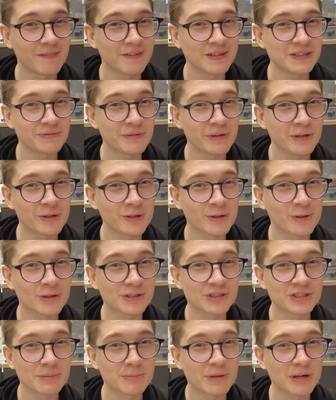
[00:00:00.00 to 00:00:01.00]
this video
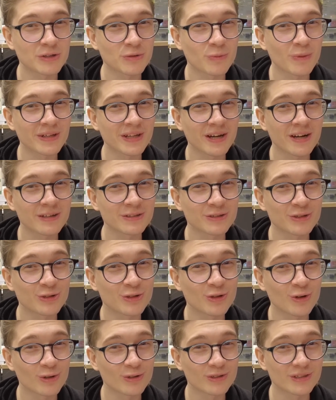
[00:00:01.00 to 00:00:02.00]
cost about
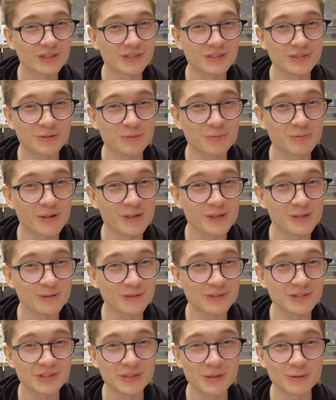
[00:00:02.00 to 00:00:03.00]
$100 to
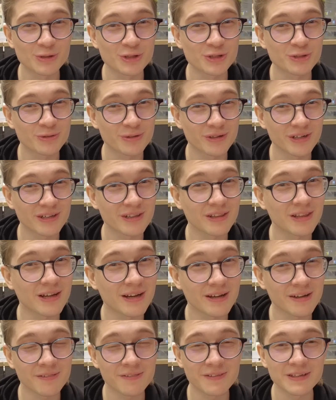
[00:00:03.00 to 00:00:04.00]
produce, so surely
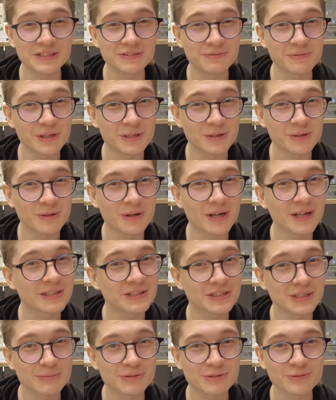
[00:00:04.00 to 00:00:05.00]
like this video and
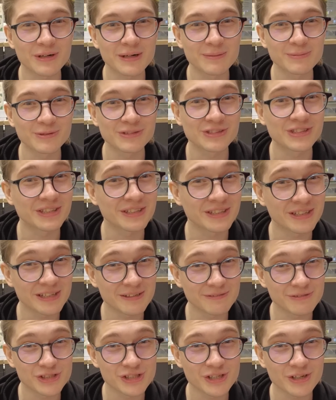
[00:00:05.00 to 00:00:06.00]
subscribe to
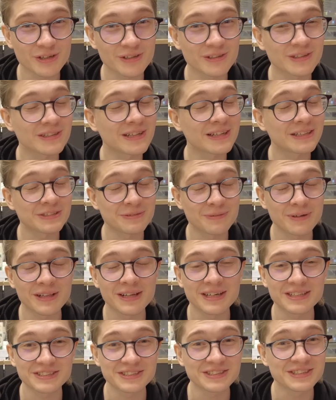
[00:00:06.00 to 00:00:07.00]
Zangieff channel, as well
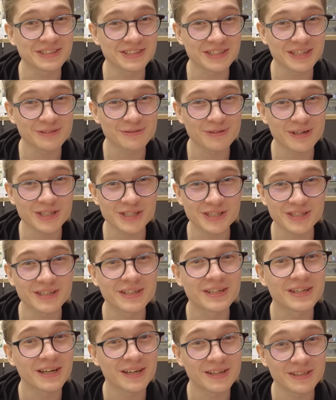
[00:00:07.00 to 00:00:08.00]
as Inside Russia
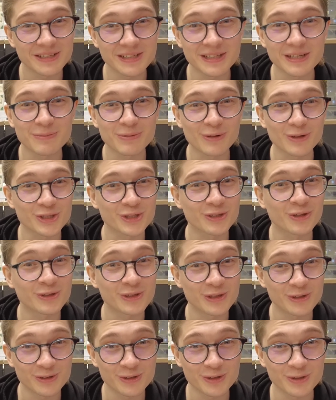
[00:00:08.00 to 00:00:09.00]
and Nikki Proshin on
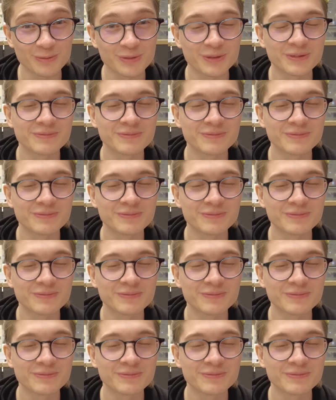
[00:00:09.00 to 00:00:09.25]
YouTube.